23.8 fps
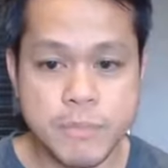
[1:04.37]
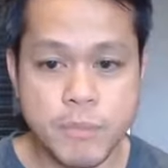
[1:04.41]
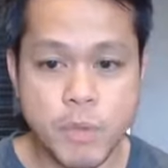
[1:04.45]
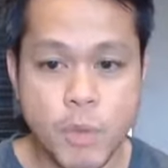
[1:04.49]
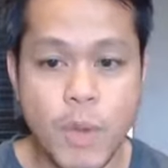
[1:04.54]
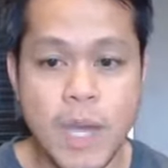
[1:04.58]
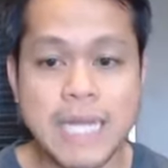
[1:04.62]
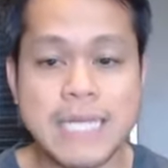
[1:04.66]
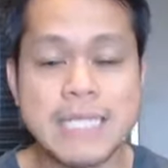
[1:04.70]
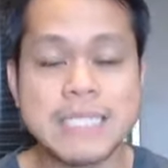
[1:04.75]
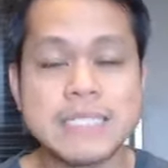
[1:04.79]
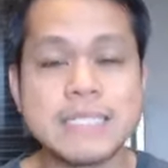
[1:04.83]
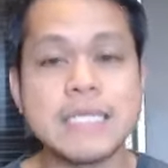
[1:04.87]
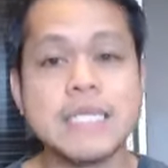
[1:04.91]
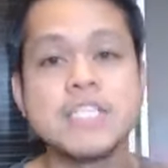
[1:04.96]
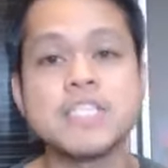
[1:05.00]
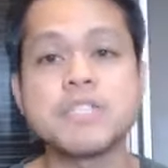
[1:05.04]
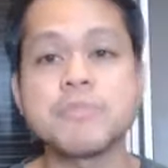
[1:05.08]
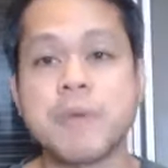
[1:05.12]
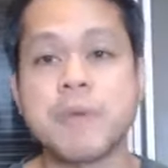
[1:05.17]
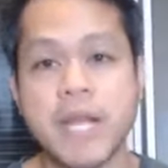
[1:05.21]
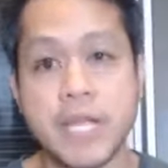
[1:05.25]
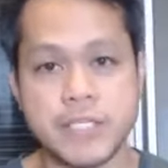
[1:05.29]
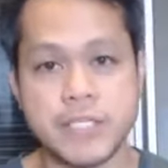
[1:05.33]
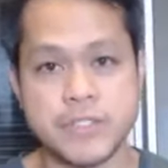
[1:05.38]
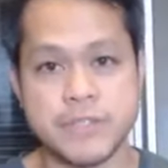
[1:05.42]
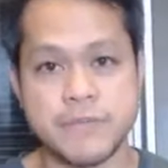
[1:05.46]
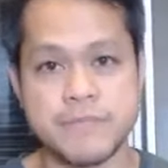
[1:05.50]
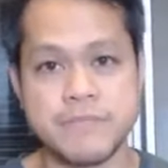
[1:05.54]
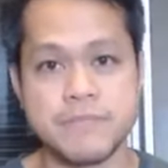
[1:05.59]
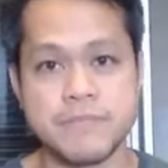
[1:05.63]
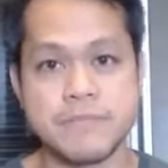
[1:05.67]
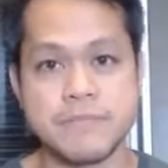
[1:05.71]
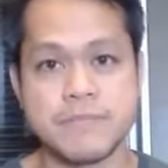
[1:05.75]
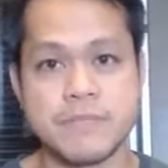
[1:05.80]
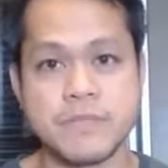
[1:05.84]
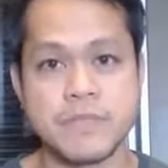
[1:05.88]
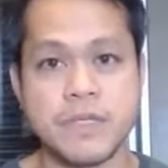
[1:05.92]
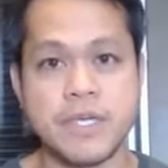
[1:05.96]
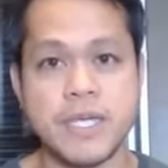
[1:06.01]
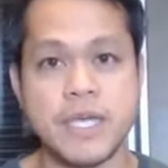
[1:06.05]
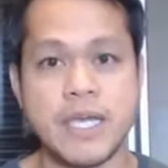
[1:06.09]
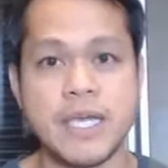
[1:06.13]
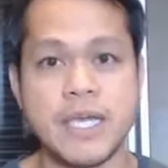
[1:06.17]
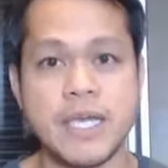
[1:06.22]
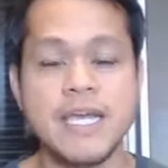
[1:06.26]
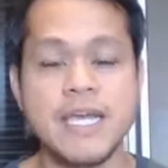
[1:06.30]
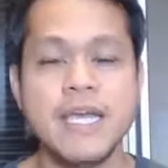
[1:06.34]
Number one is inspiration.
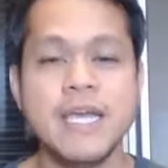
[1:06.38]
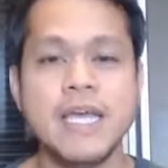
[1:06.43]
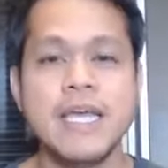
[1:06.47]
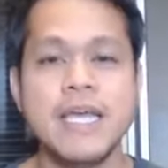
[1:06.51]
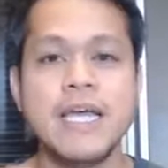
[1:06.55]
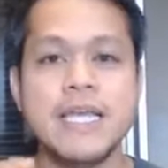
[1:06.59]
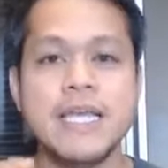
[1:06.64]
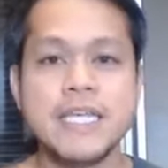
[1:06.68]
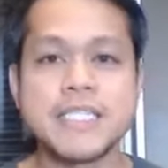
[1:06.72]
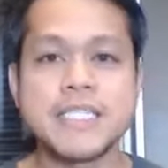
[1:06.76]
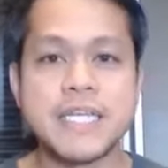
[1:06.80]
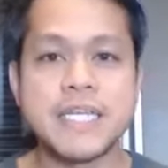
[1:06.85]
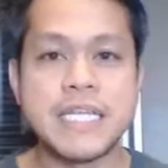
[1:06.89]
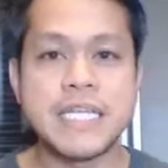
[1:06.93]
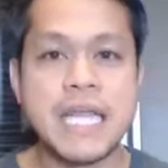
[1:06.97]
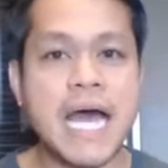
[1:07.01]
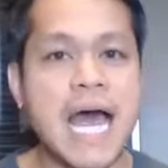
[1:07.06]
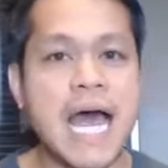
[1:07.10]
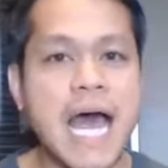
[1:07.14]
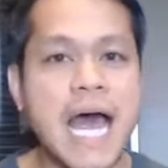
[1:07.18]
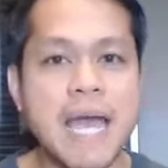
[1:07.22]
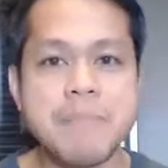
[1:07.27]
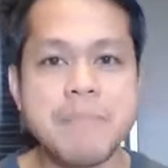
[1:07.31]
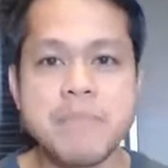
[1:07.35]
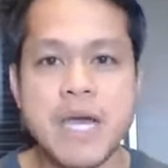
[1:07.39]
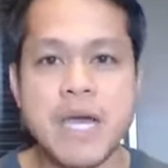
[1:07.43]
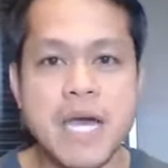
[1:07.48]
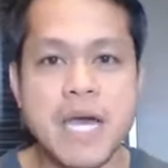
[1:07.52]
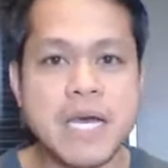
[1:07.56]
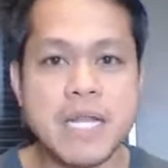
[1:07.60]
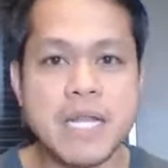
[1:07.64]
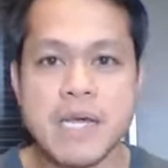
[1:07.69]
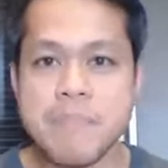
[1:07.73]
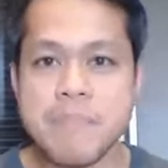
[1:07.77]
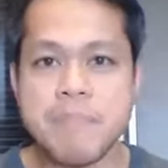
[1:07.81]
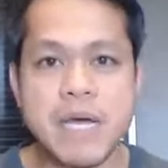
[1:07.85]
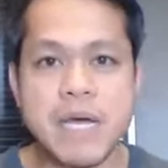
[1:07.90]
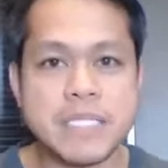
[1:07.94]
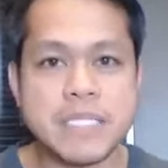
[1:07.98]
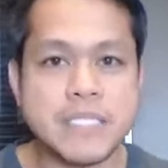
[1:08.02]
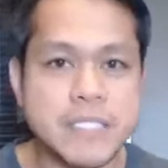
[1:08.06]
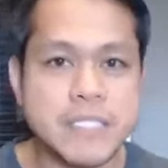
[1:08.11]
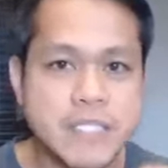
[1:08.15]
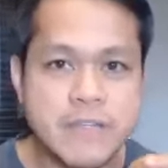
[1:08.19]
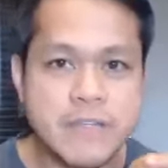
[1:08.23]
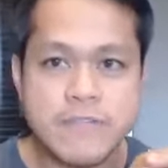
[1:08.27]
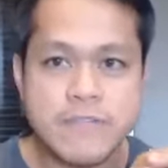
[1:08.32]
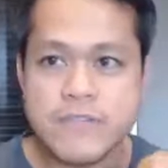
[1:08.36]
Okay, listen, I'm not a
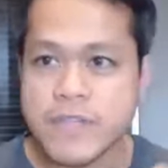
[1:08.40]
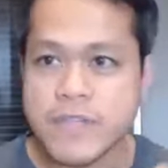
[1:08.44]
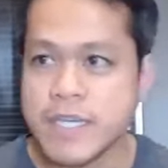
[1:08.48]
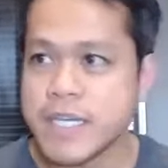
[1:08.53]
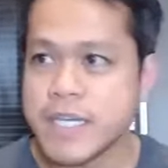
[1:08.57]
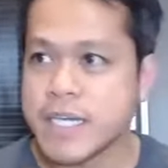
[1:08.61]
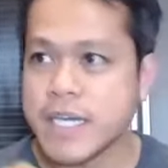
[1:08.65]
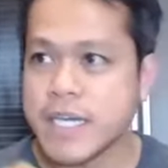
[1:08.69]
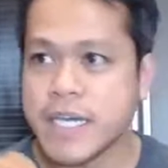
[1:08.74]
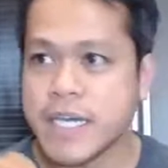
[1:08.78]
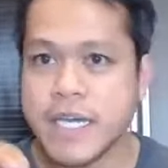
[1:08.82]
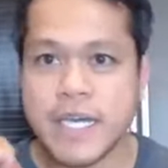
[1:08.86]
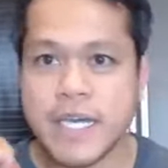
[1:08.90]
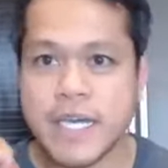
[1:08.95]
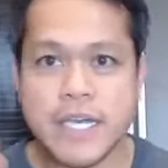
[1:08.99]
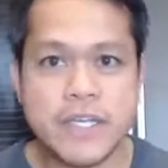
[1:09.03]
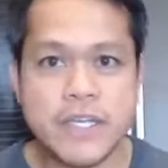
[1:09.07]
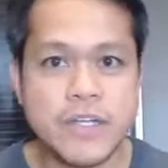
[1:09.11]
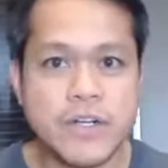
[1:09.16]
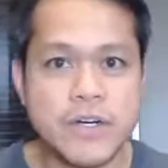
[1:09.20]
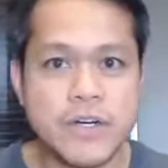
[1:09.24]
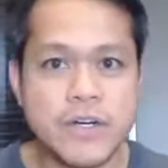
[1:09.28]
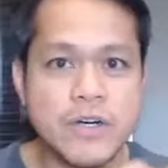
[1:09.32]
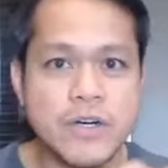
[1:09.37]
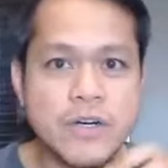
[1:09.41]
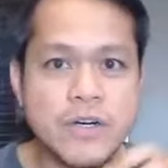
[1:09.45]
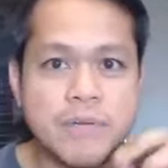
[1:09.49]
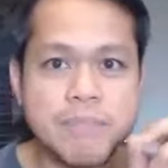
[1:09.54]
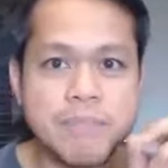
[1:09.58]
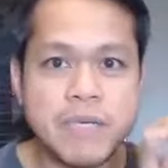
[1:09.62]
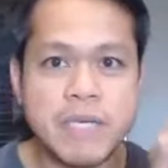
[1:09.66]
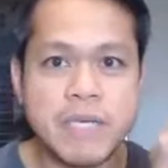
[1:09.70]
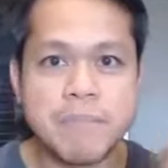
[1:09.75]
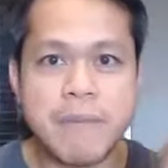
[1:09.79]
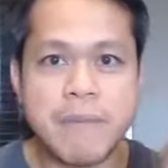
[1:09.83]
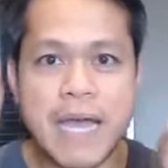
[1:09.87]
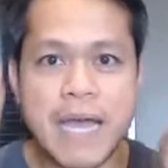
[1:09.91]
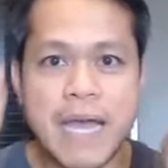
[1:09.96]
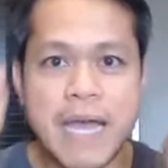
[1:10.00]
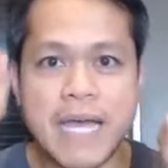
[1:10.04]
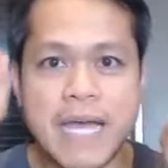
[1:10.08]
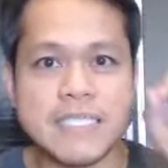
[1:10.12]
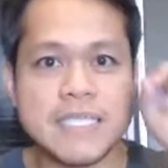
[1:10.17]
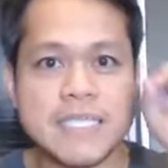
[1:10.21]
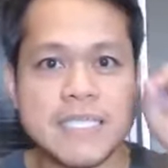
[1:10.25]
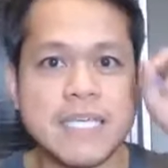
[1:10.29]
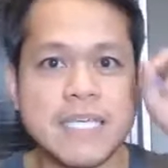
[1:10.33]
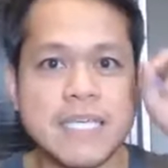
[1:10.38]
positive thinking, be
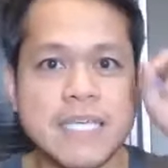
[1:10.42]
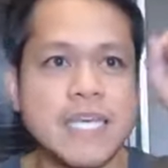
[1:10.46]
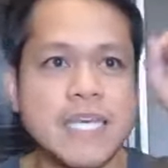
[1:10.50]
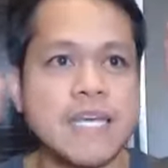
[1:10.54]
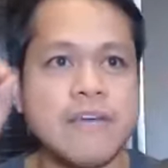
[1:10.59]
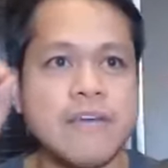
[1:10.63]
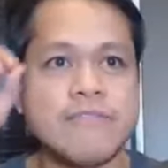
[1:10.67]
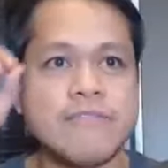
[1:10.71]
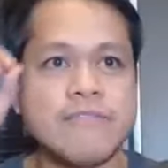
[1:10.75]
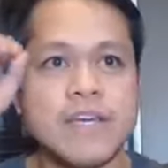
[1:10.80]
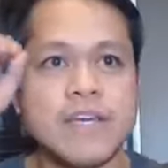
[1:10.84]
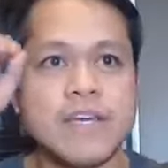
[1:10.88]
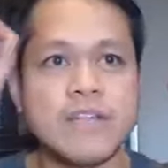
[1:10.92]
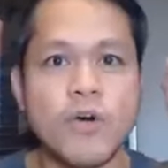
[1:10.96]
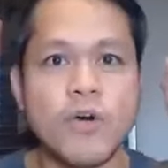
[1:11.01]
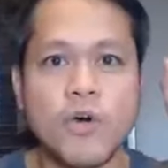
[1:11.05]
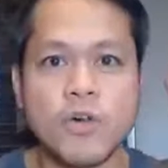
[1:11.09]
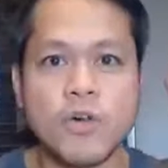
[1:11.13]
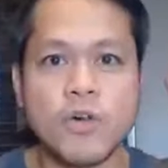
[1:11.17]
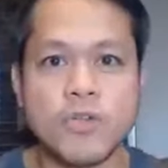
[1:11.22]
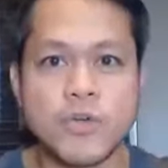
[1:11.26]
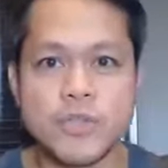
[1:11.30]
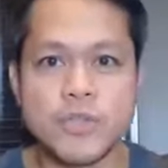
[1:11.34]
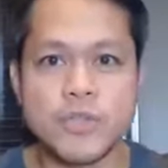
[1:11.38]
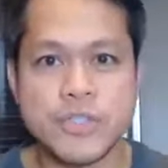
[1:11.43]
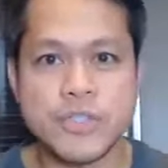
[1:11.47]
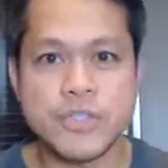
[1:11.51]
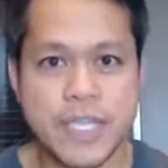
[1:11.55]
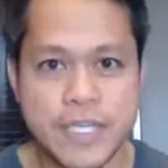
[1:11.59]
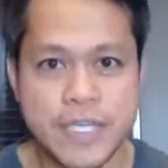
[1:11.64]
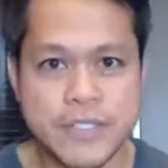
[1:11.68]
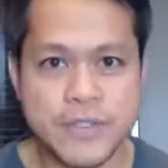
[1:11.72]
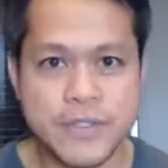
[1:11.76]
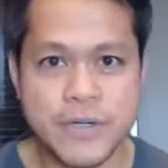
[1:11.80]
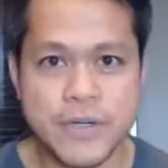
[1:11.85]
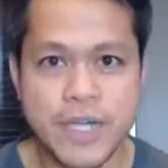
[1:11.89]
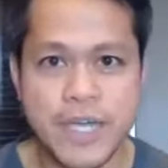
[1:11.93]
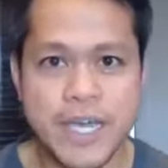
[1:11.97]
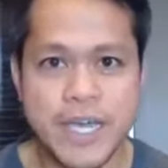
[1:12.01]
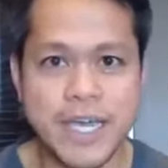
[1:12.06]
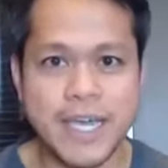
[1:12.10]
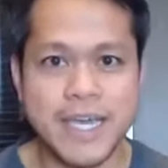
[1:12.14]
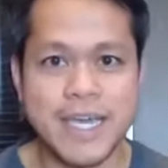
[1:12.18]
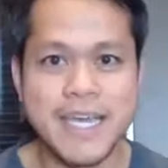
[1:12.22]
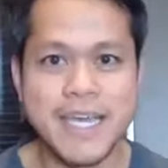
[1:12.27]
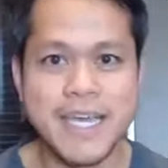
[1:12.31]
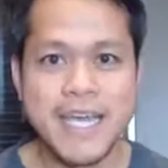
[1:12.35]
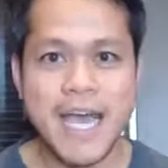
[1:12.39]
positive and all those things.
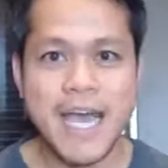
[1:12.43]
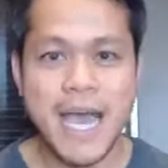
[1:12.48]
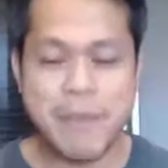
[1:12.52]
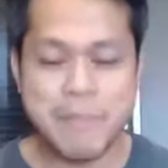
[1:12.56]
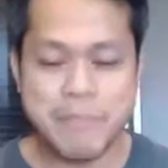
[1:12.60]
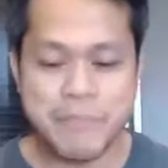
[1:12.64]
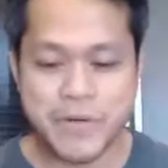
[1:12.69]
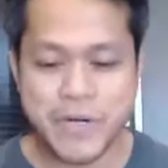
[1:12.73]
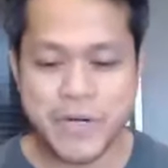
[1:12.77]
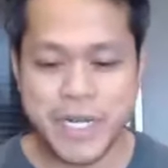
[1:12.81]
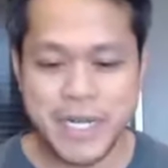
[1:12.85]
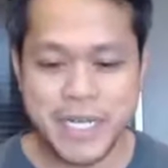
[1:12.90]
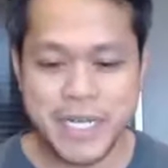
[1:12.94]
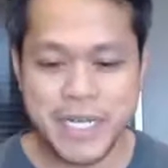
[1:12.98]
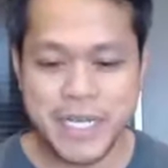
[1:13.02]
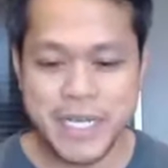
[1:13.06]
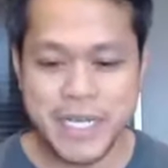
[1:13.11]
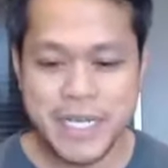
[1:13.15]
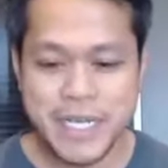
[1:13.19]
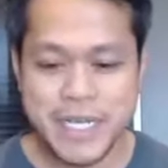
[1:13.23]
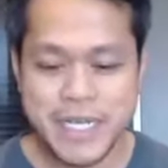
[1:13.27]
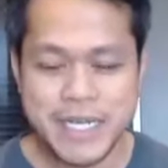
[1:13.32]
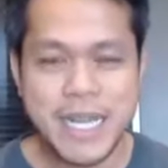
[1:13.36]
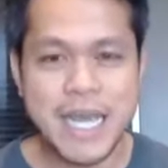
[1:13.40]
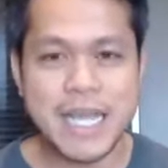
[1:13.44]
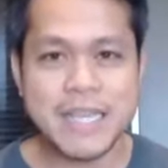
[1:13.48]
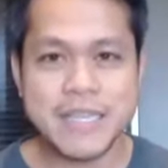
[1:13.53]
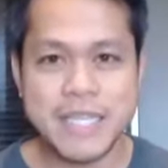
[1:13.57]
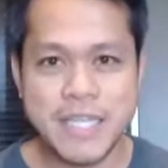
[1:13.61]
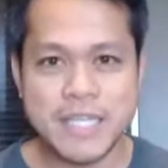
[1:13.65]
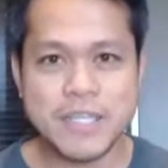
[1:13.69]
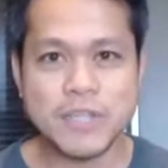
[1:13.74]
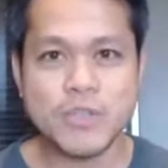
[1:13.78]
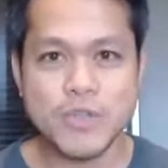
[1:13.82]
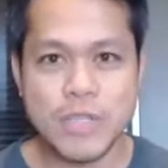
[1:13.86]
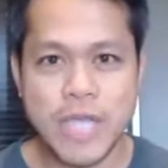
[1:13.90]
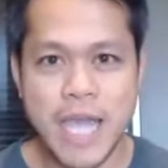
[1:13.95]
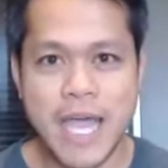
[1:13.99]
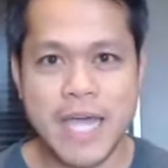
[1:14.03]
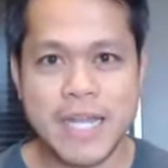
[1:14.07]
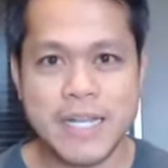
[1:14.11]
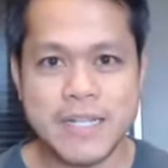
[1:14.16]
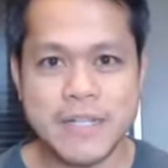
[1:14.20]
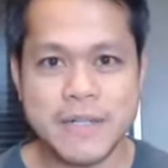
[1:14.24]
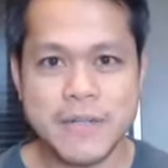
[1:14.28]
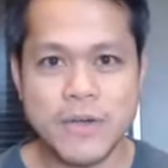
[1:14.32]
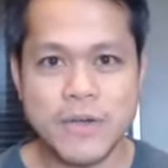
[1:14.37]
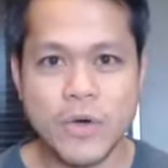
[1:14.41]
Okay, I'm really not into
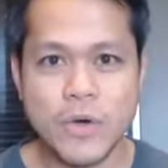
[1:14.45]
that.